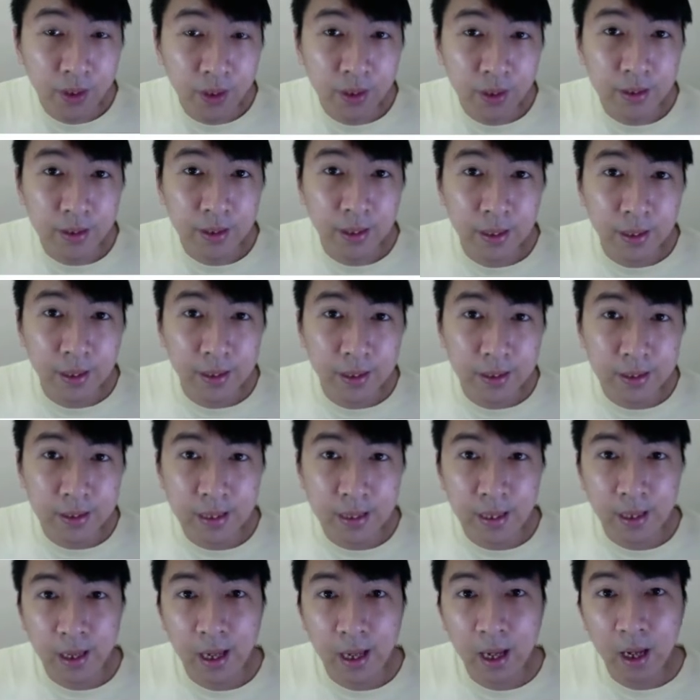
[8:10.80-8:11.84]
us is
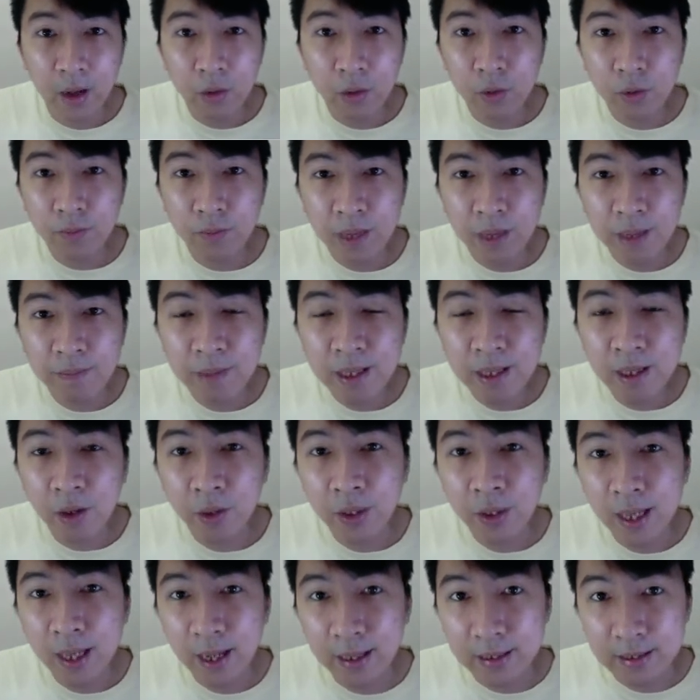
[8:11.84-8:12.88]
that how would
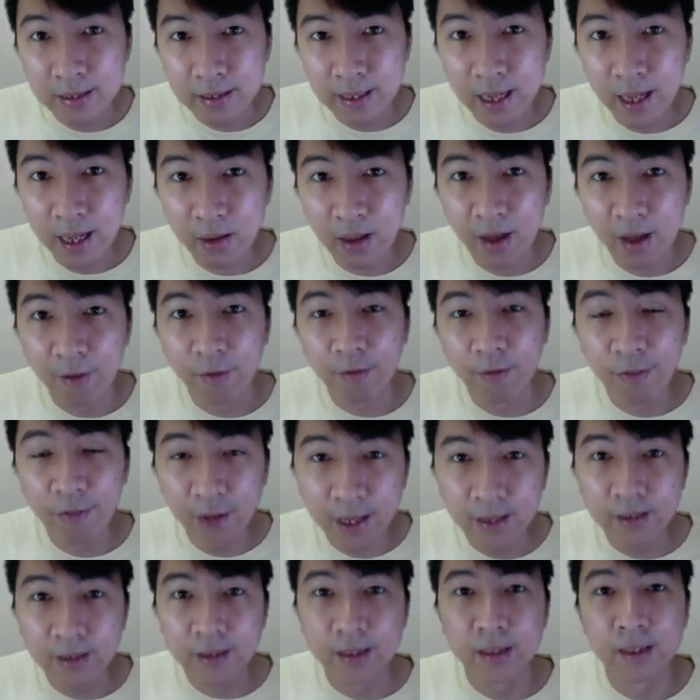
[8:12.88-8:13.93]
Babylonian exile
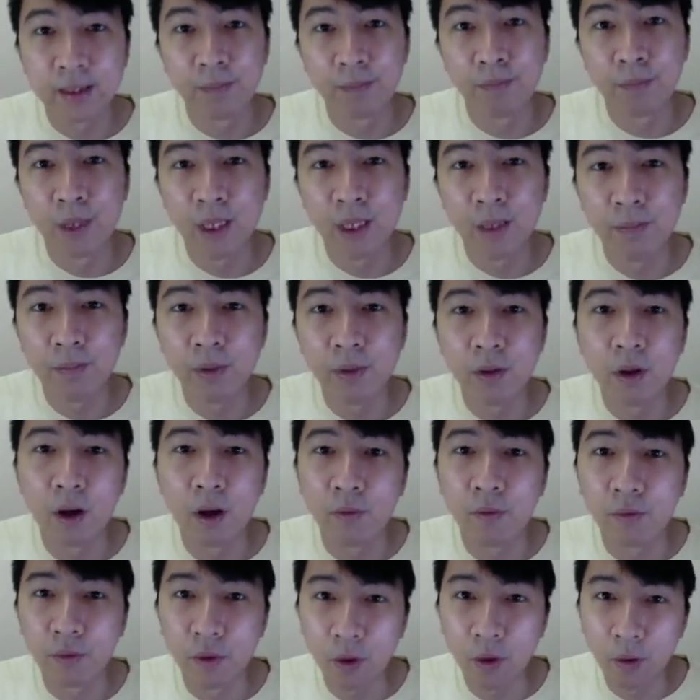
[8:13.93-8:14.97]
affected the people
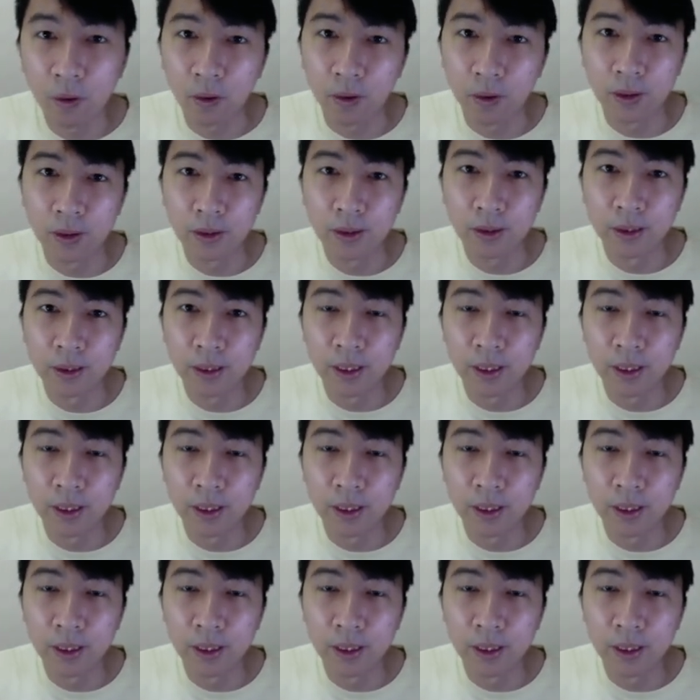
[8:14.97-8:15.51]
of God?